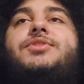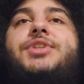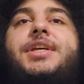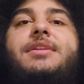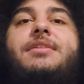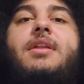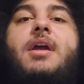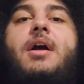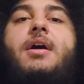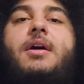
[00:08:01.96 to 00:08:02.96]
Jin
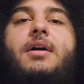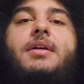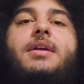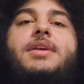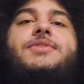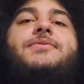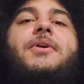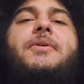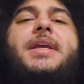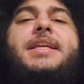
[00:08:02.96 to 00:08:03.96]
is
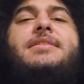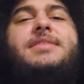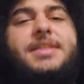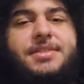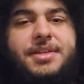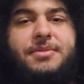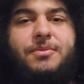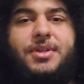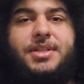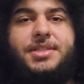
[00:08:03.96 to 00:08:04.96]
very distant
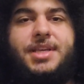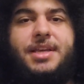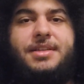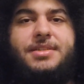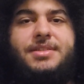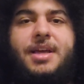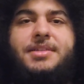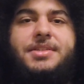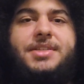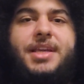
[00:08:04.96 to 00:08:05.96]
with his kids. Not
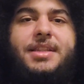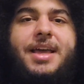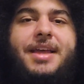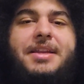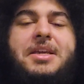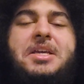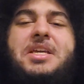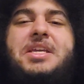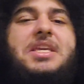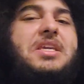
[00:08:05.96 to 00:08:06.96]
to say that
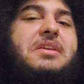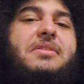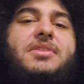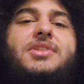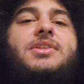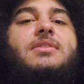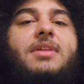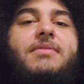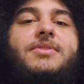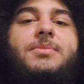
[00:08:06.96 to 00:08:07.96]
he doesn't
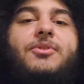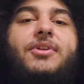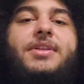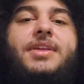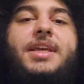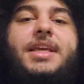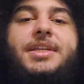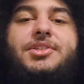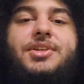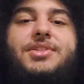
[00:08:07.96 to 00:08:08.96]
love them or anything.
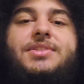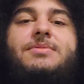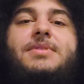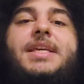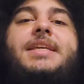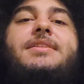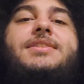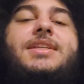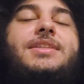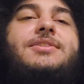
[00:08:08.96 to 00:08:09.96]
He
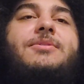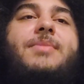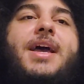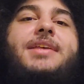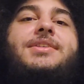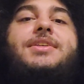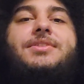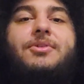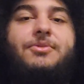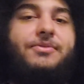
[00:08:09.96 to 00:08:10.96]
sees them as
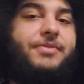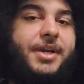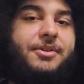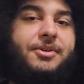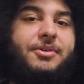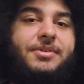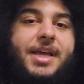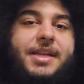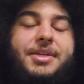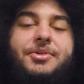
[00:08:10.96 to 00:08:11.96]
his own failure,
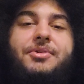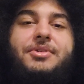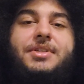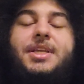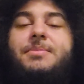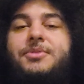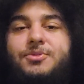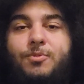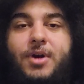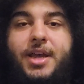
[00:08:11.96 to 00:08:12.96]
that he couldn't keep his
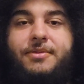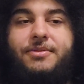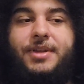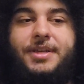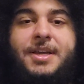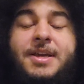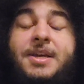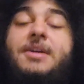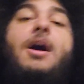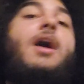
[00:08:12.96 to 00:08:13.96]
wife. And
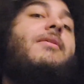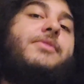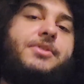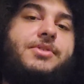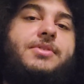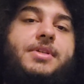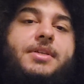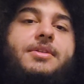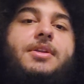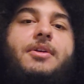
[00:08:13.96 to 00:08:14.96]
obviously,
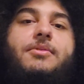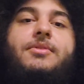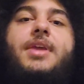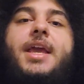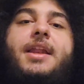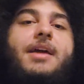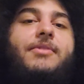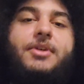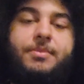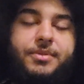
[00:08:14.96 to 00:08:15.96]
you can't have
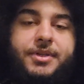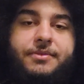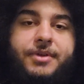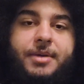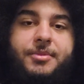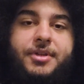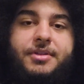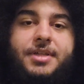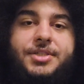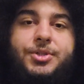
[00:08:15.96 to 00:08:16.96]
a complete family
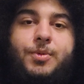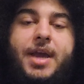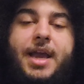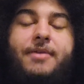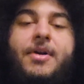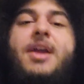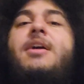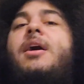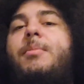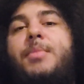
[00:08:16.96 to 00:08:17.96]
unless you have
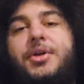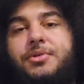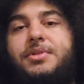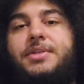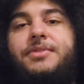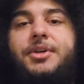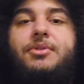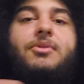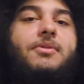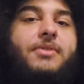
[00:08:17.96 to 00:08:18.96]
a motherly
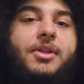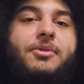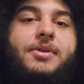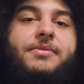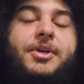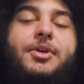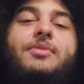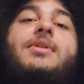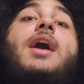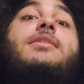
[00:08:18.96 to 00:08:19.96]
figure or a fatherly figure.
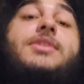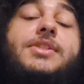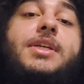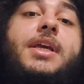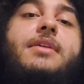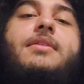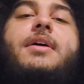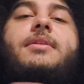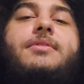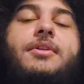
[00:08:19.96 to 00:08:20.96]
Not to say
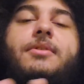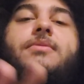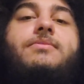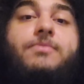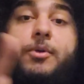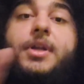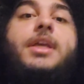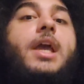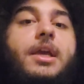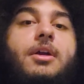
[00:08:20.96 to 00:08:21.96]
that, for any
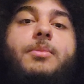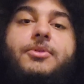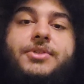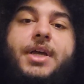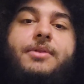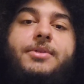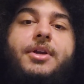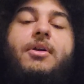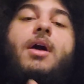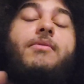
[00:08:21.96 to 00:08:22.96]
gay couples out
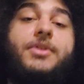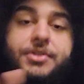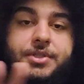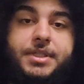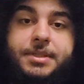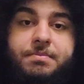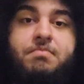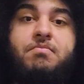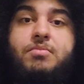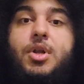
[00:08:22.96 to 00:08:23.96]
there, obviously,
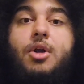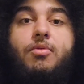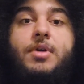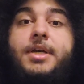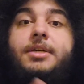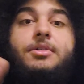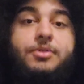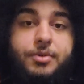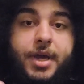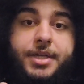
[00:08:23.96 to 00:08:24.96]

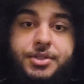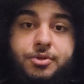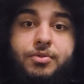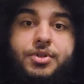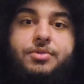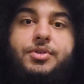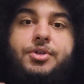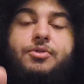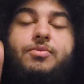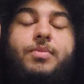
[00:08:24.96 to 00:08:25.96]
you guys do what you
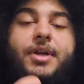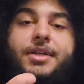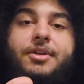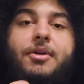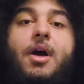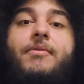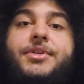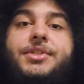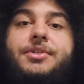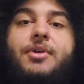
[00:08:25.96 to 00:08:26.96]
do, but,
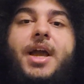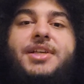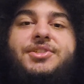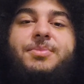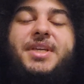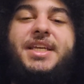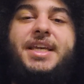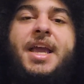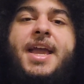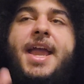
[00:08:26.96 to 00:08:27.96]
obviously there has to be
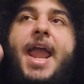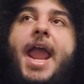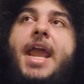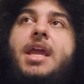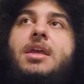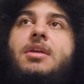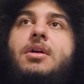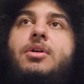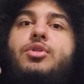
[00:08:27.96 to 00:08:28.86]
a